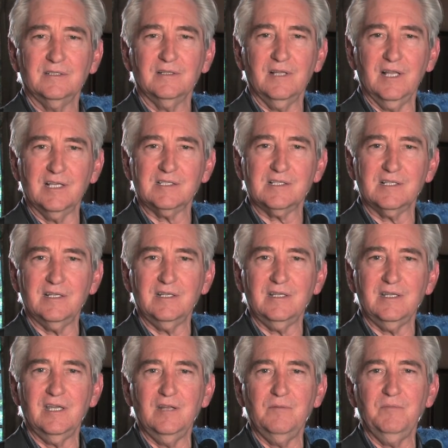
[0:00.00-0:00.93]

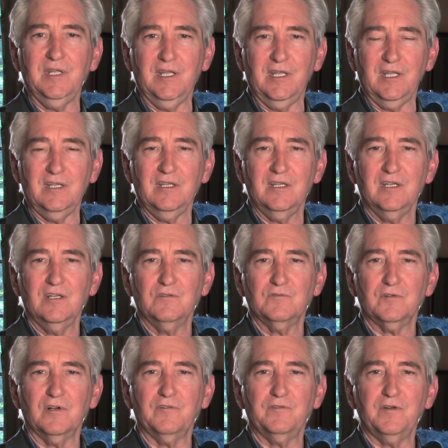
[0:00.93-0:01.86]
Leslie, and me
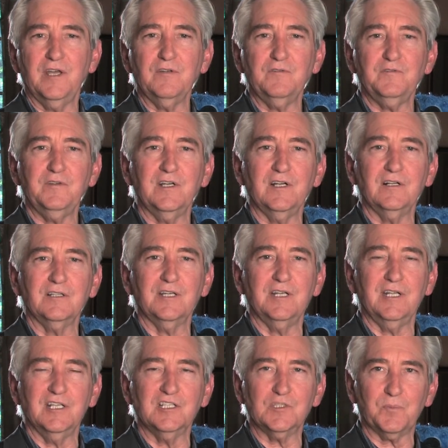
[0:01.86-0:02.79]
for a fun-filled
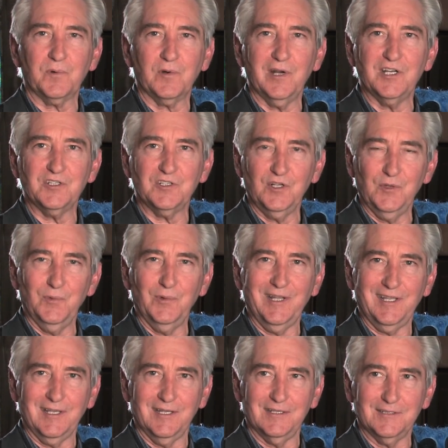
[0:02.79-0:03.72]
and inspirational
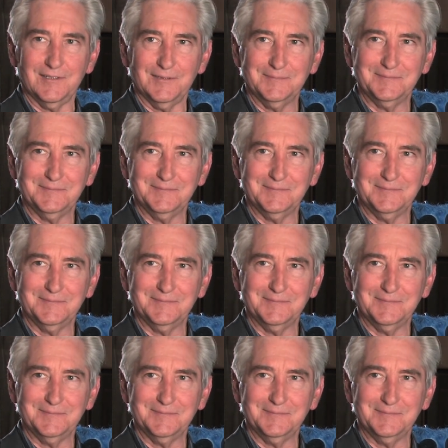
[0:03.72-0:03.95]
weekend.